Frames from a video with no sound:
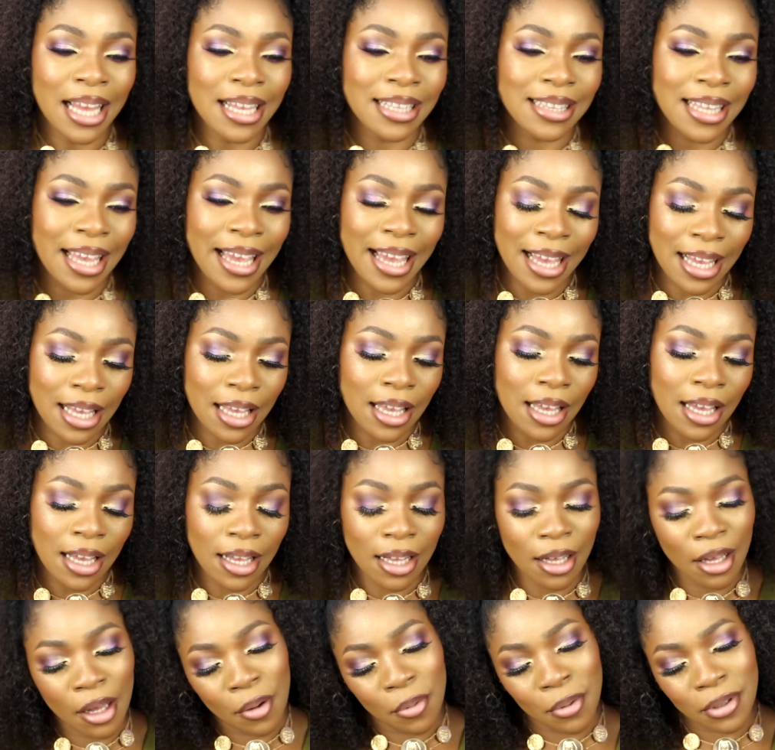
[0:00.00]
like,
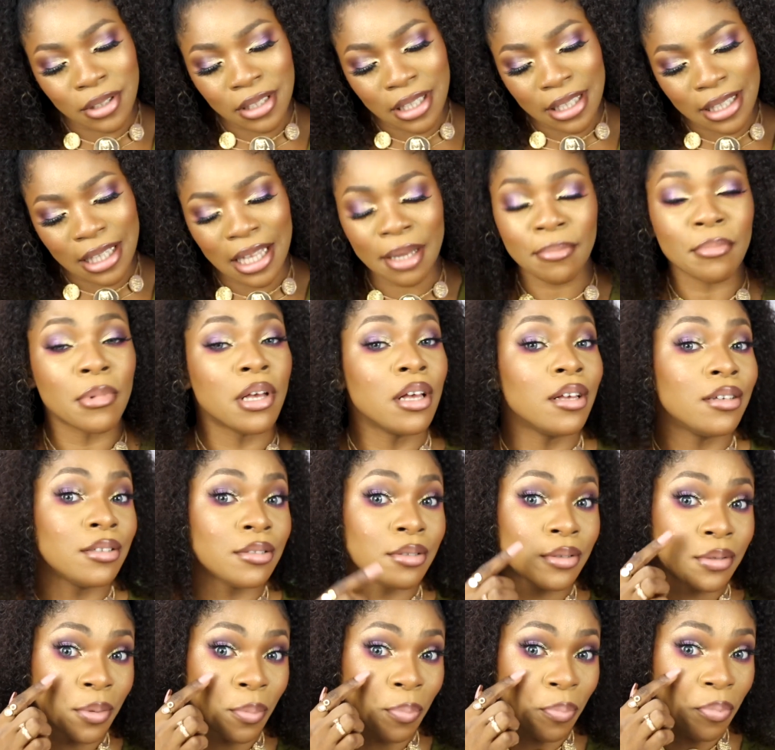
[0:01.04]
what's her name?
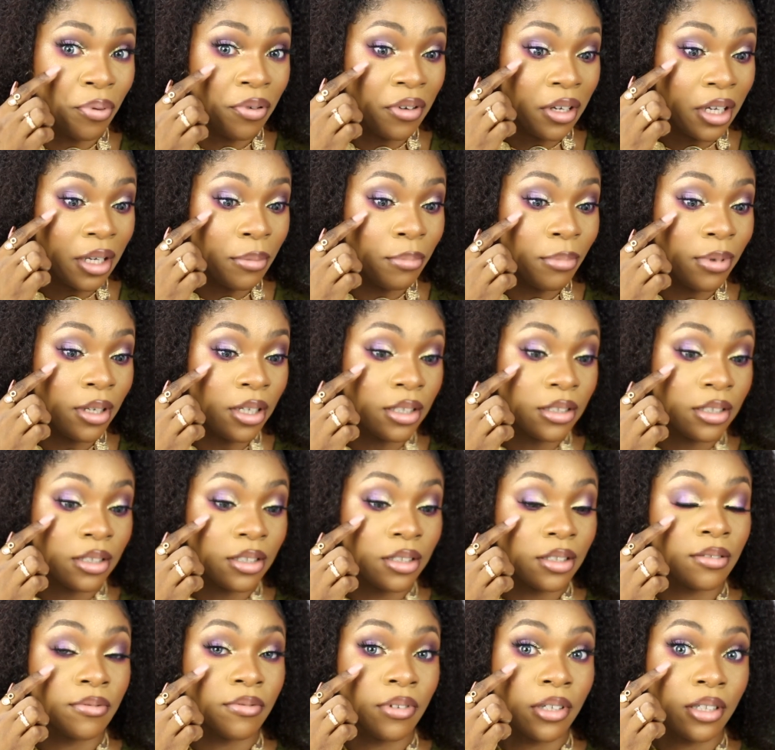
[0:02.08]
Supreme.
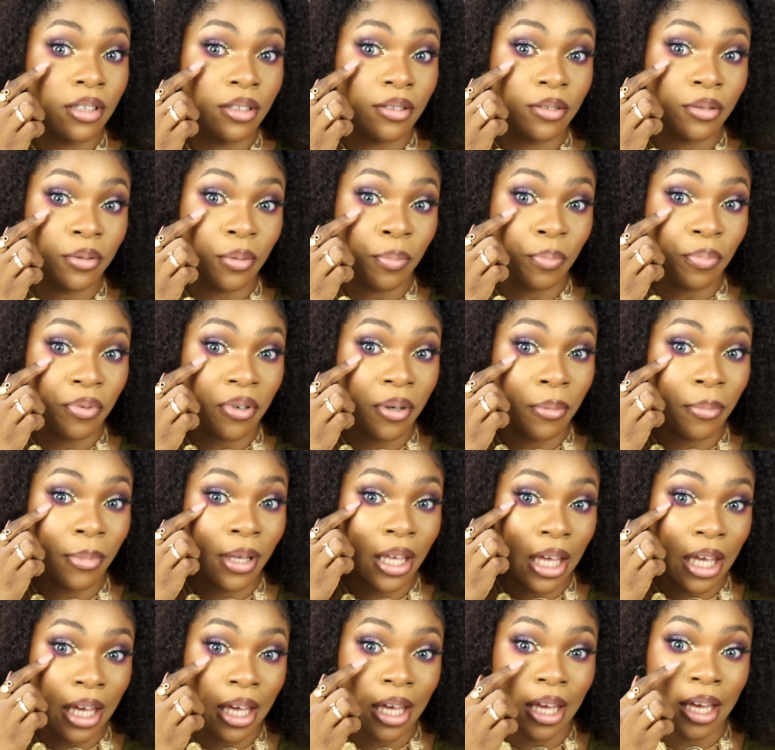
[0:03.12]
She's reigning supreme
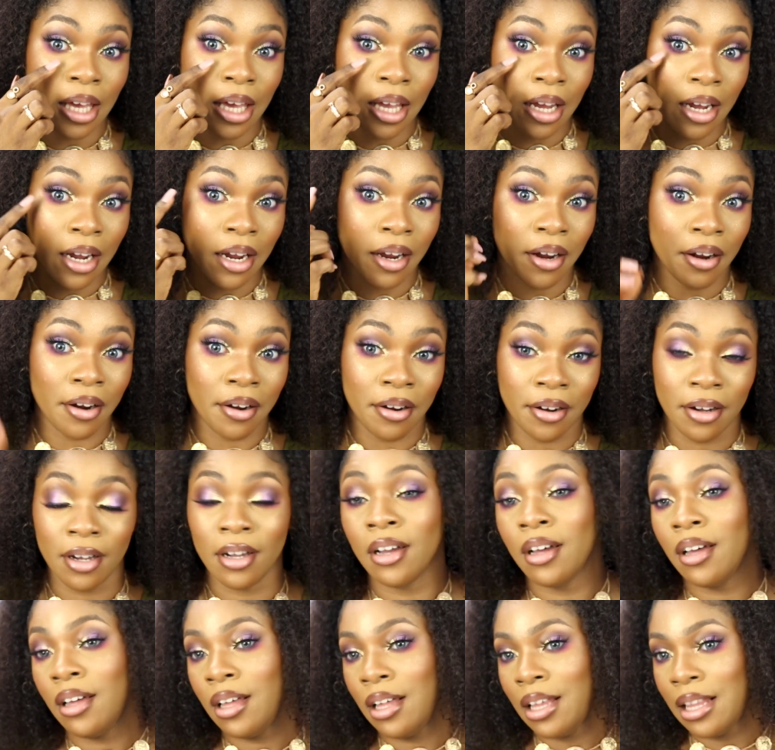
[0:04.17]
here.
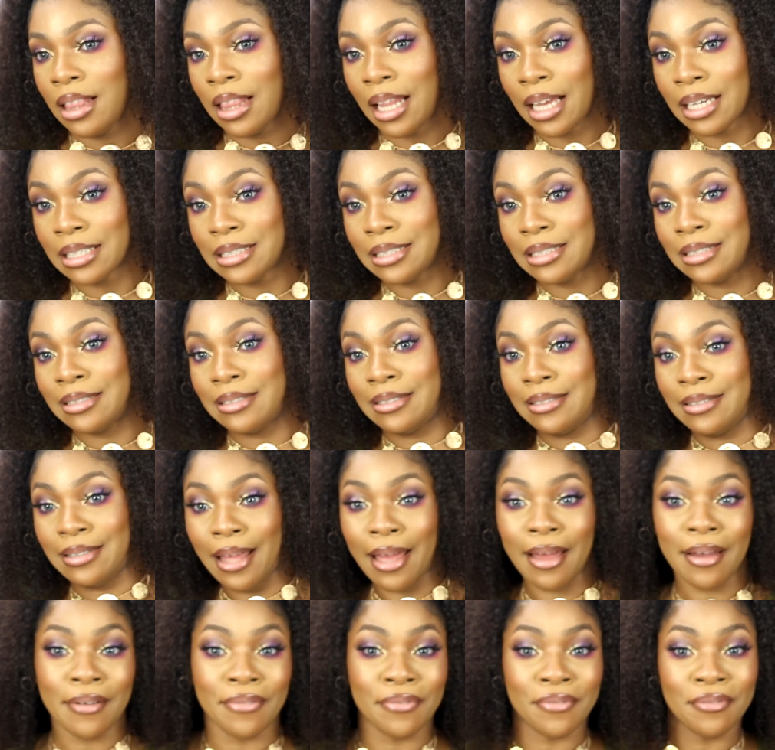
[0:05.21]
Like, she's
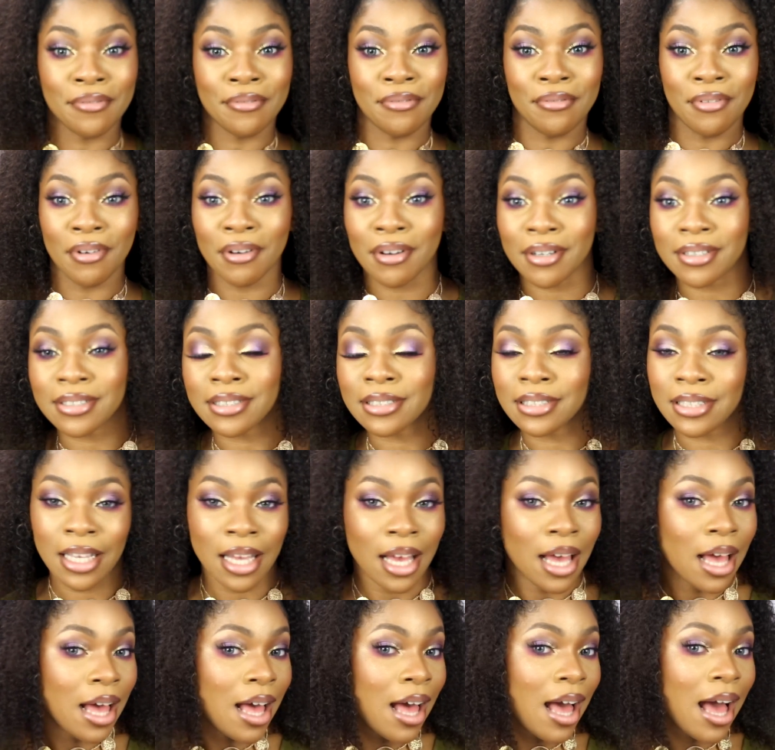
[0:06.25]
there for us.
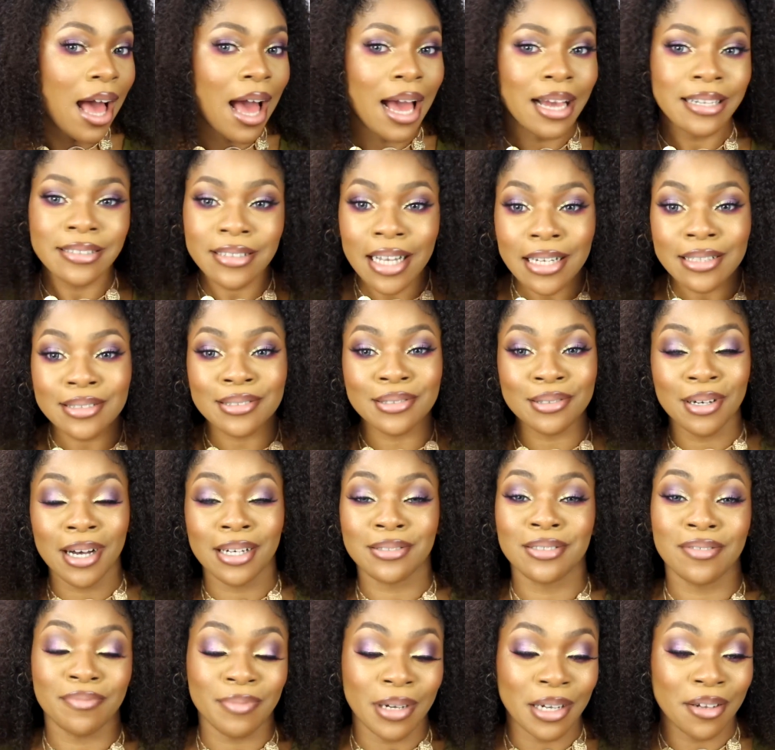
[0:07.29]
I tried to go
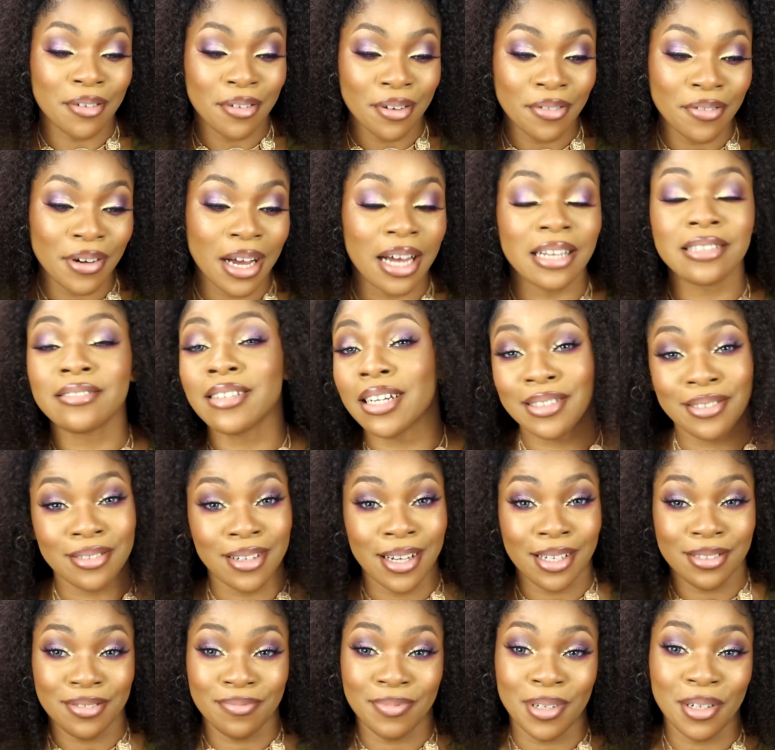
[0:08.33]
out of my
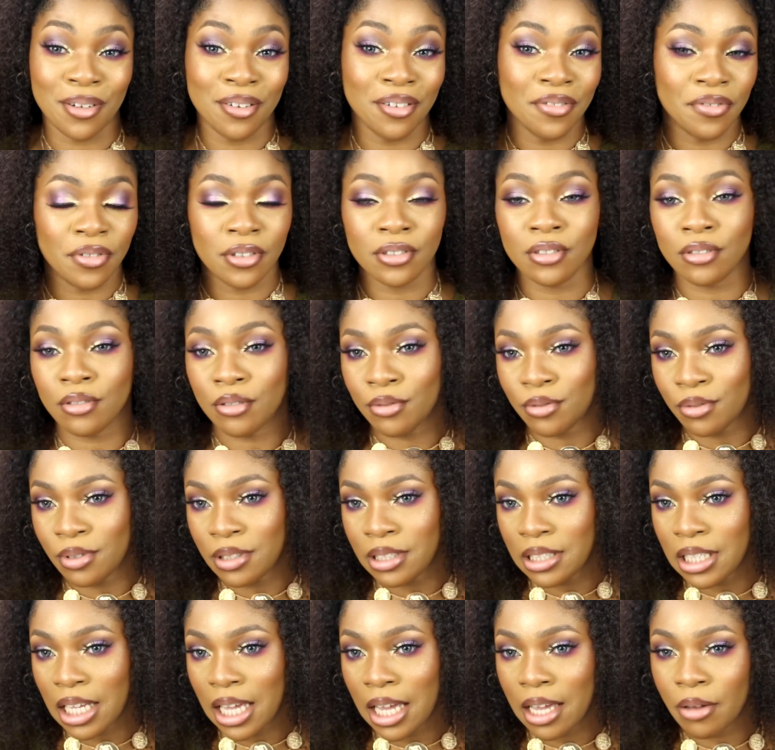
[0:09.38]
comfort zone
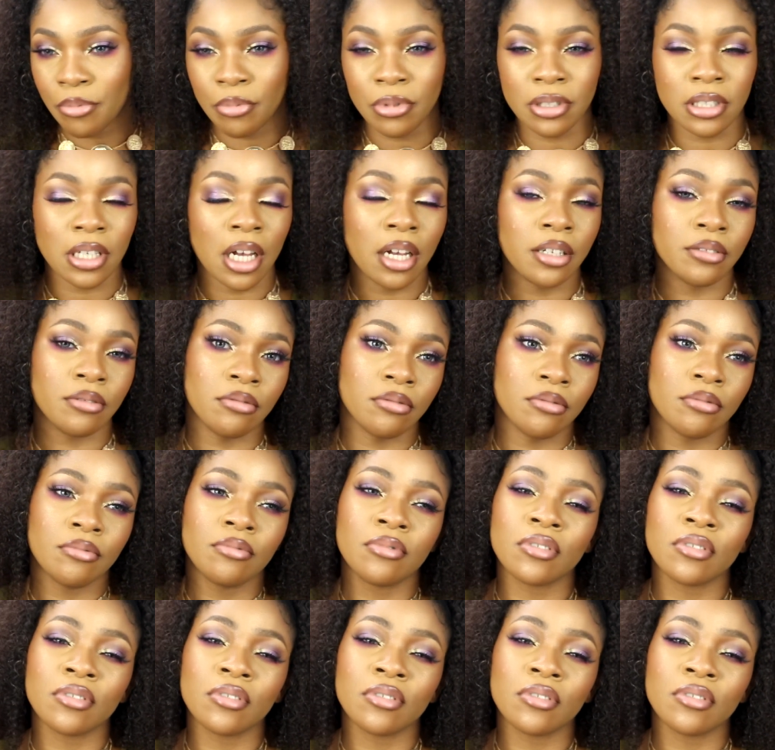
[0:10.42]
today, which I do